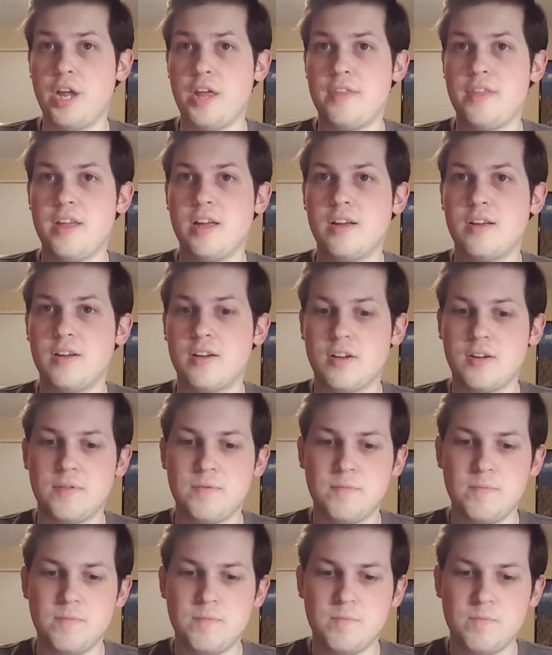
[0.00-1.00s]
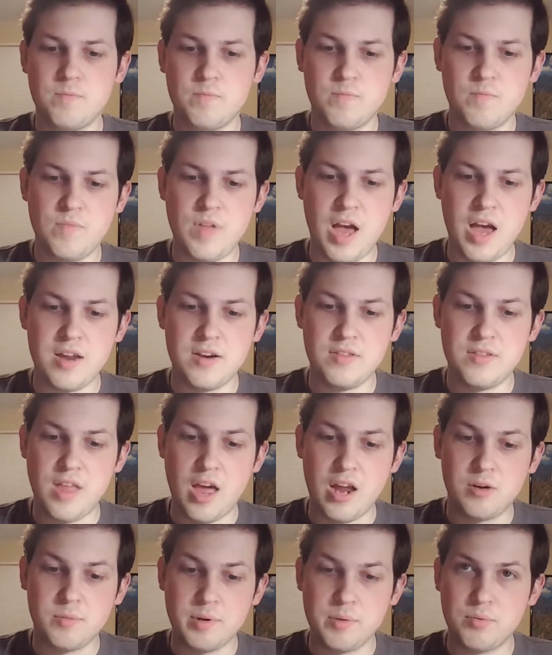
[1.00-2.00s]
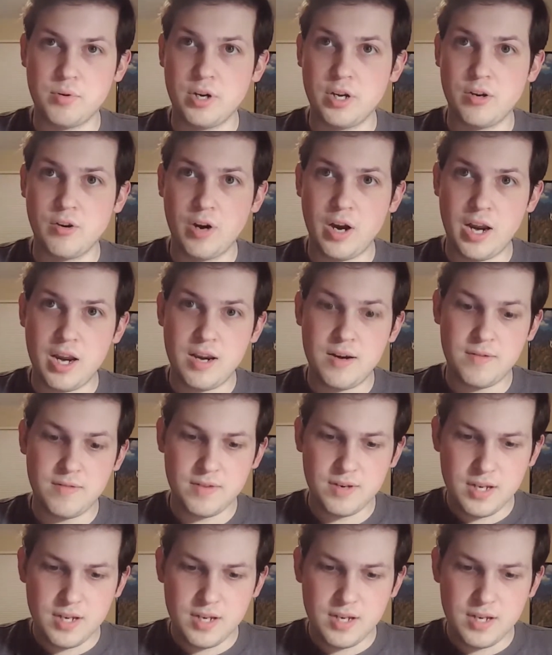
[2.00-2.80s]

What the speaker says: I think that'll be pretty great.